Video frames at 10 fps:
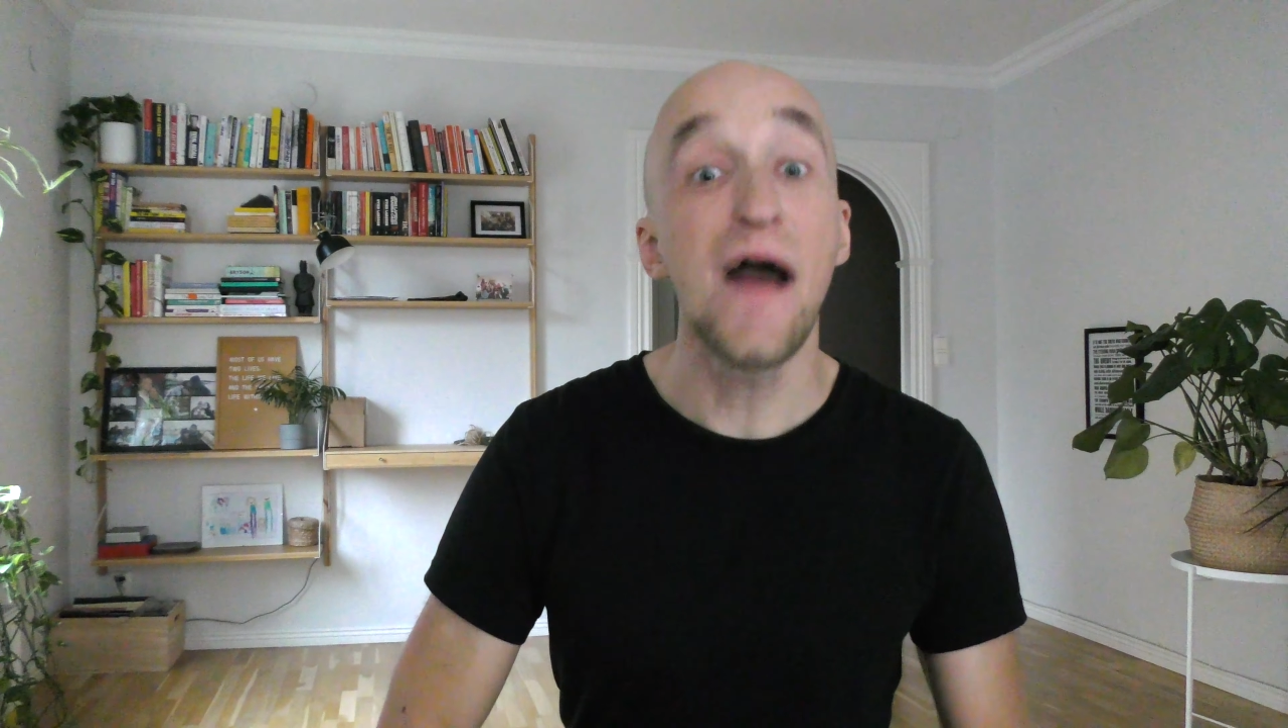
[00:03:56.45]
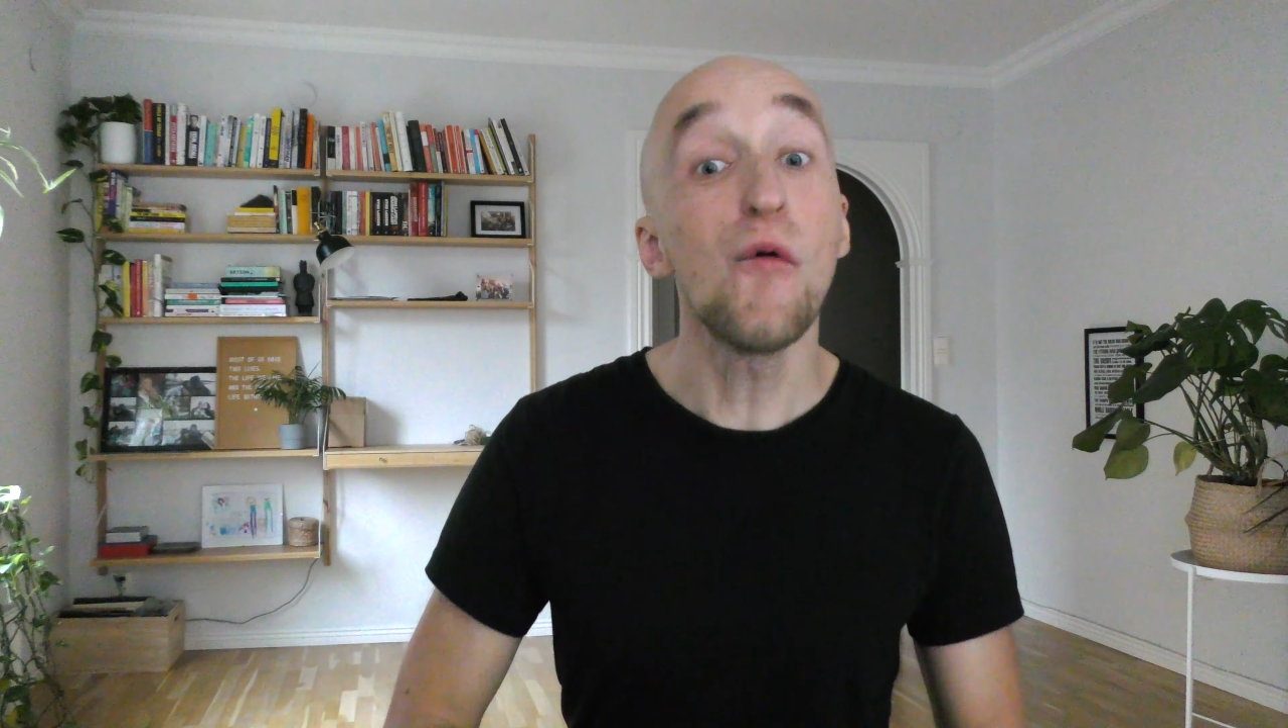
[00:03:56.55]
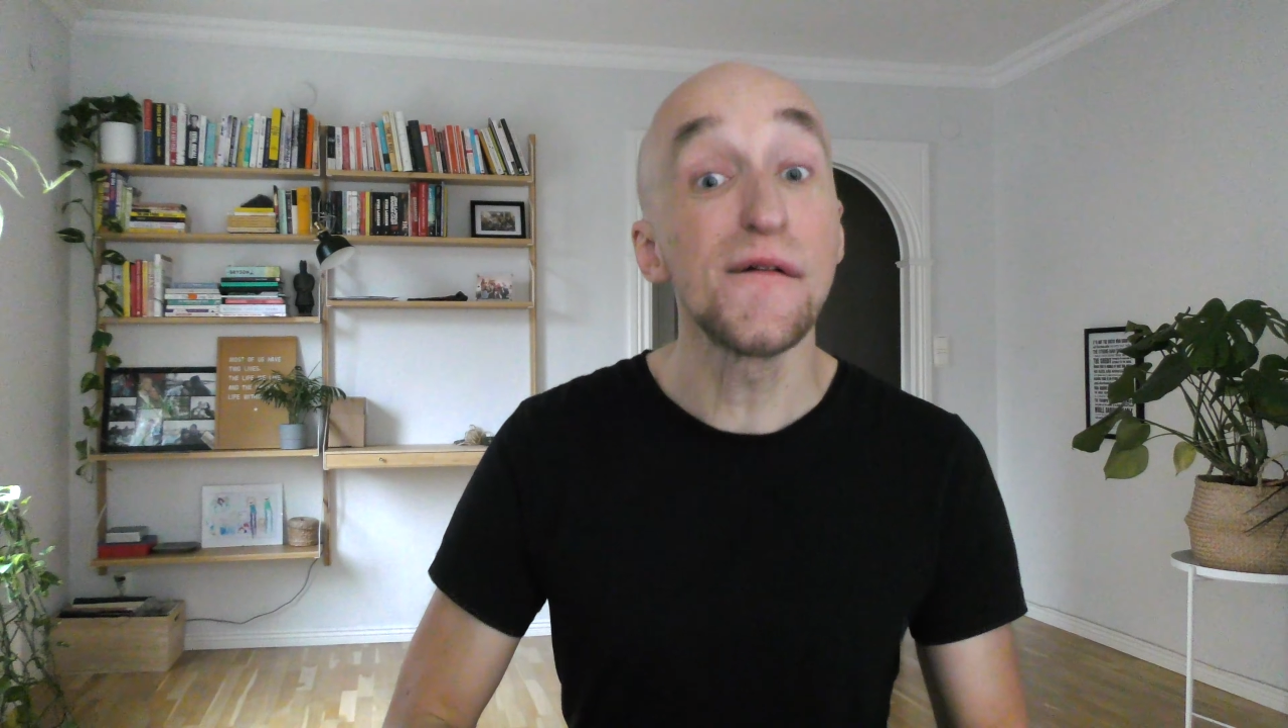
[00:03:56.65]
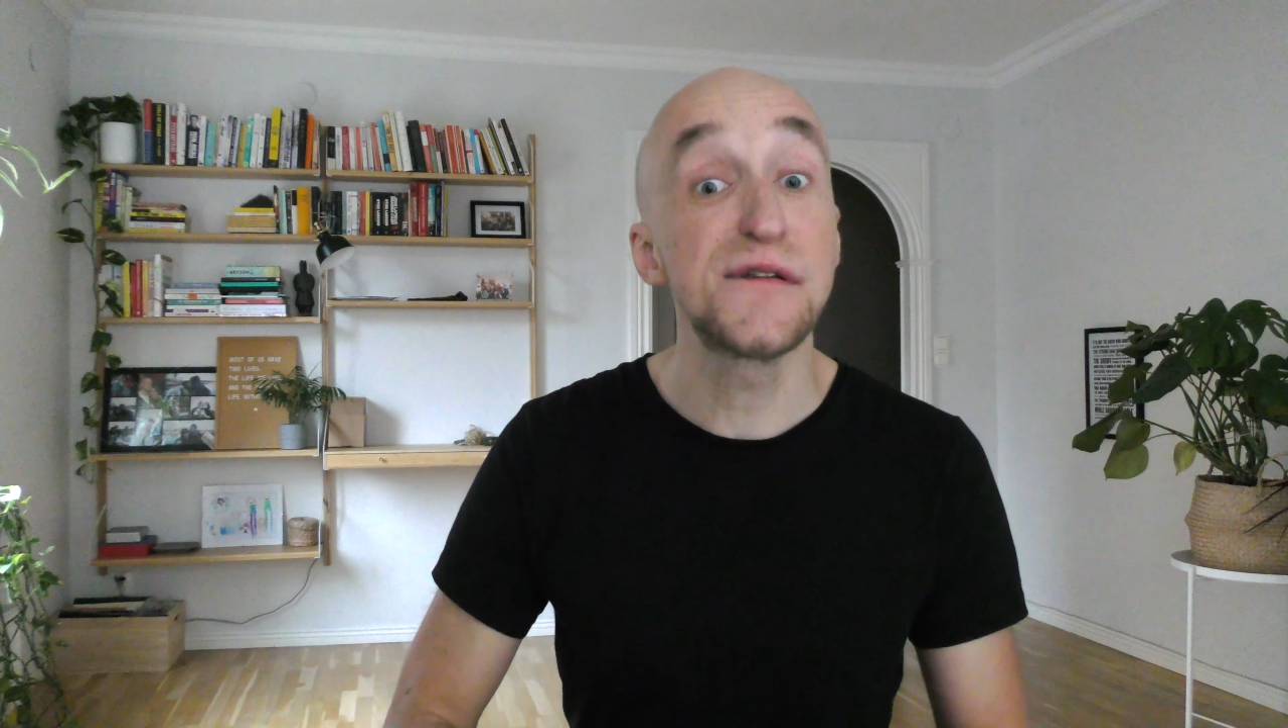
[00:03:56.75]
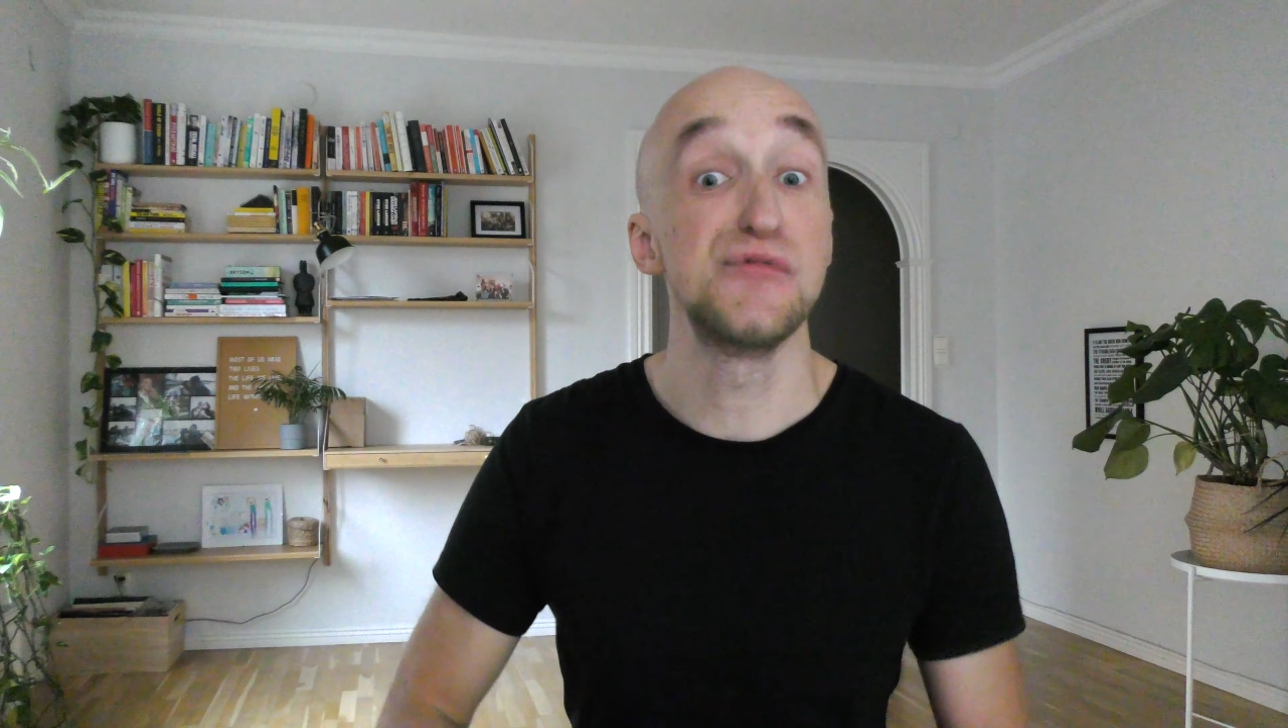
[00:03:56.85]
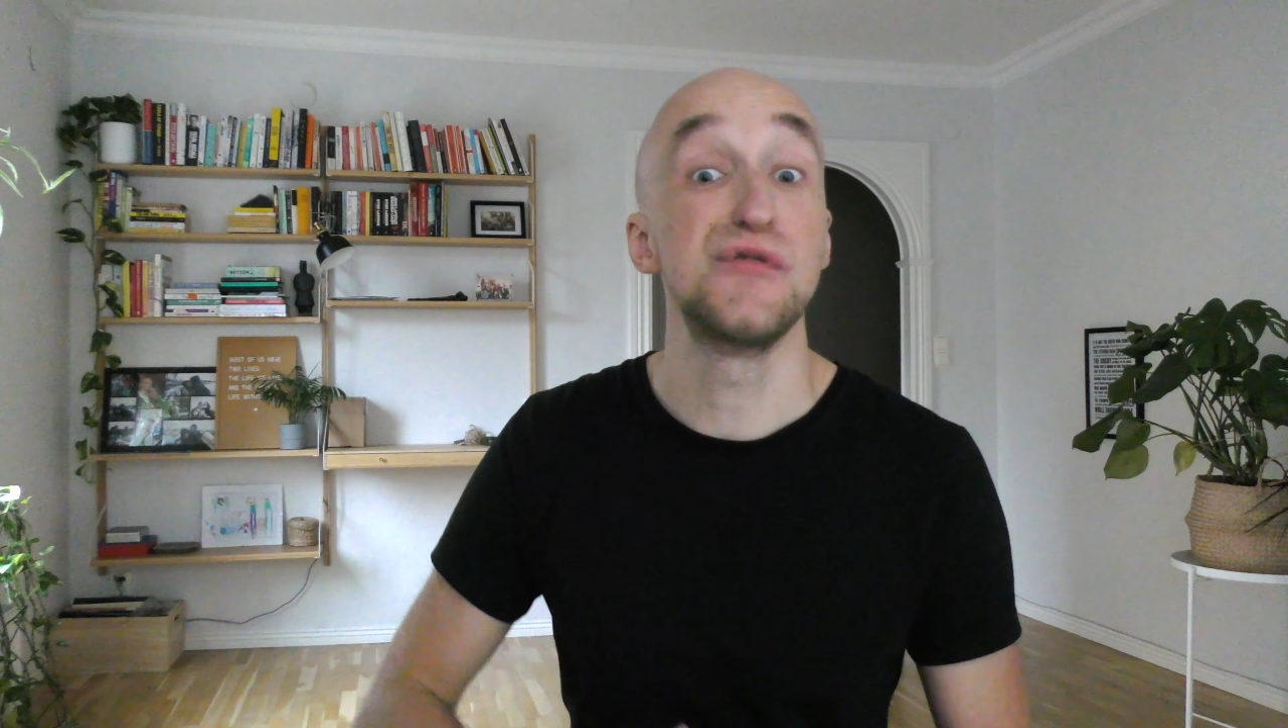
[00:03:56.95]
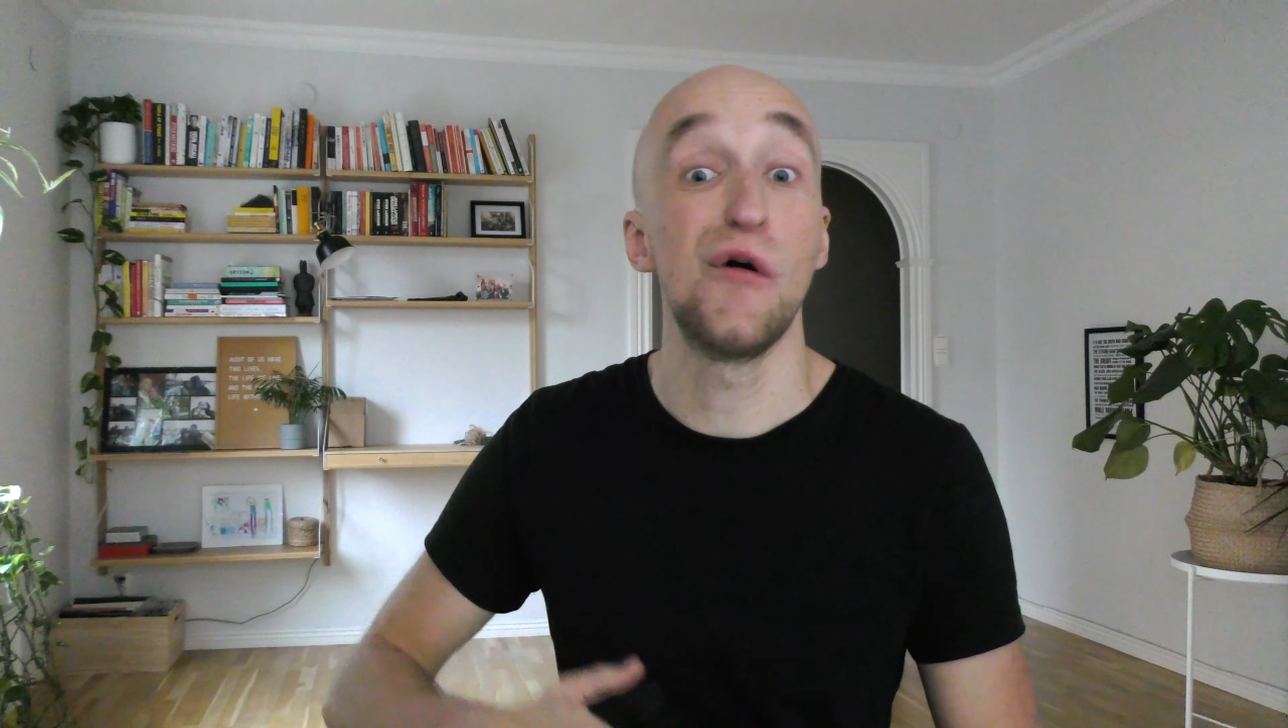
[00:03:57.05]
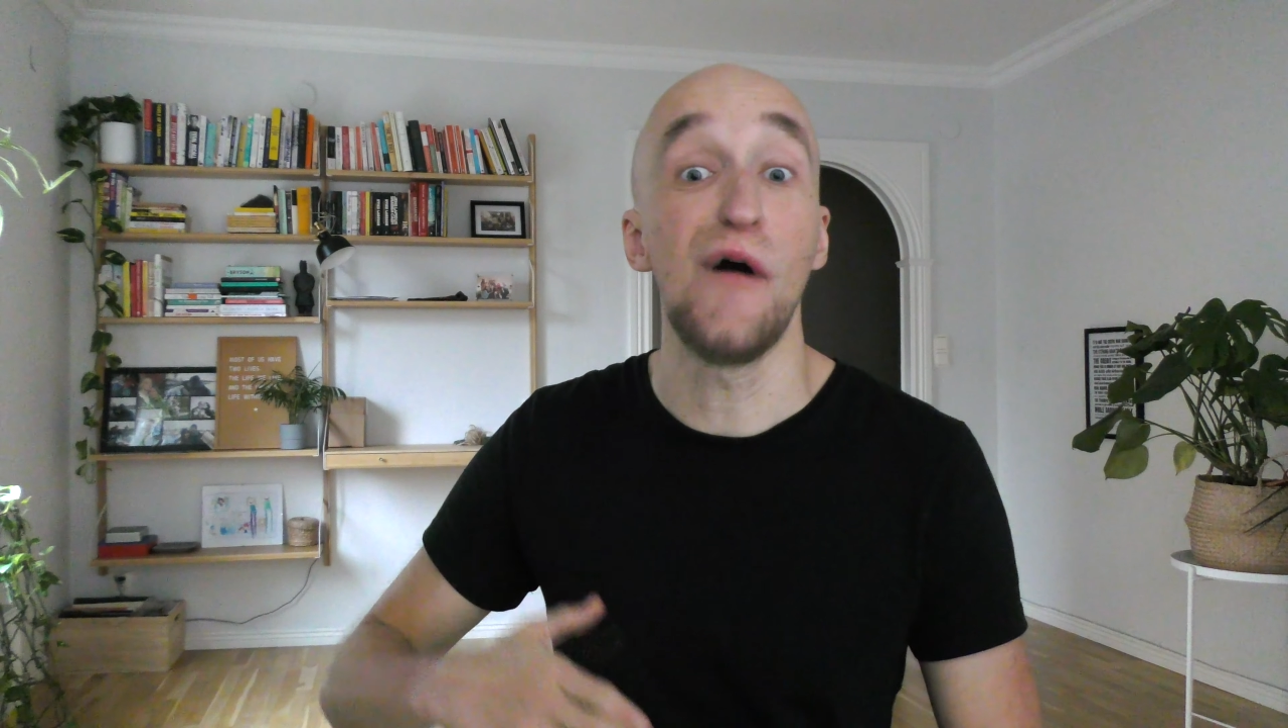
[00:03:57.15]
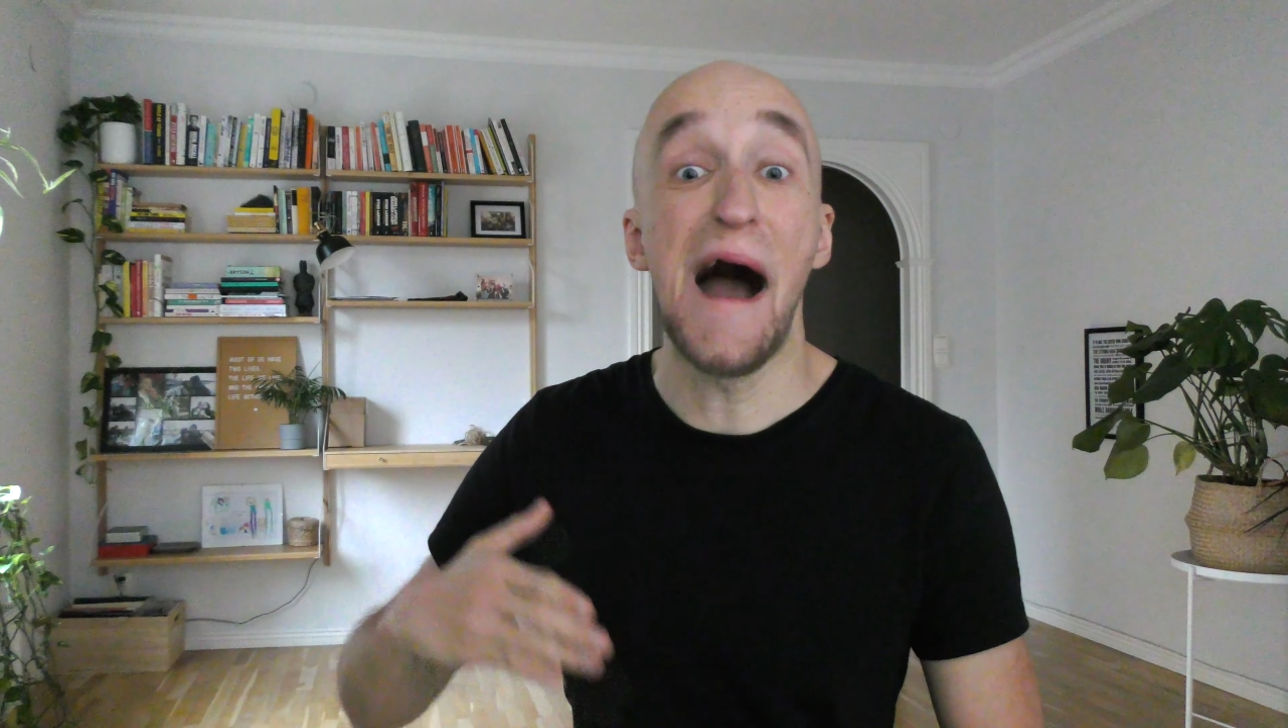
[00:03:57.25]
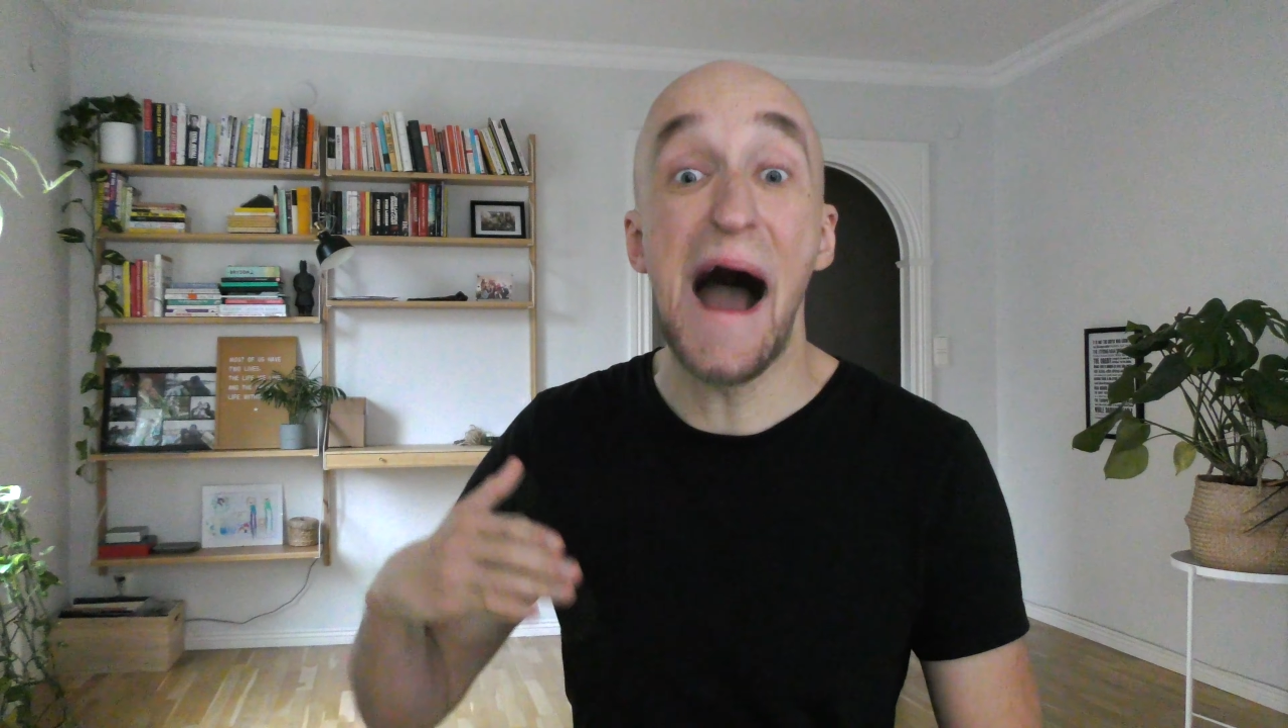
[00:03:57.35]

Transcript: I want to know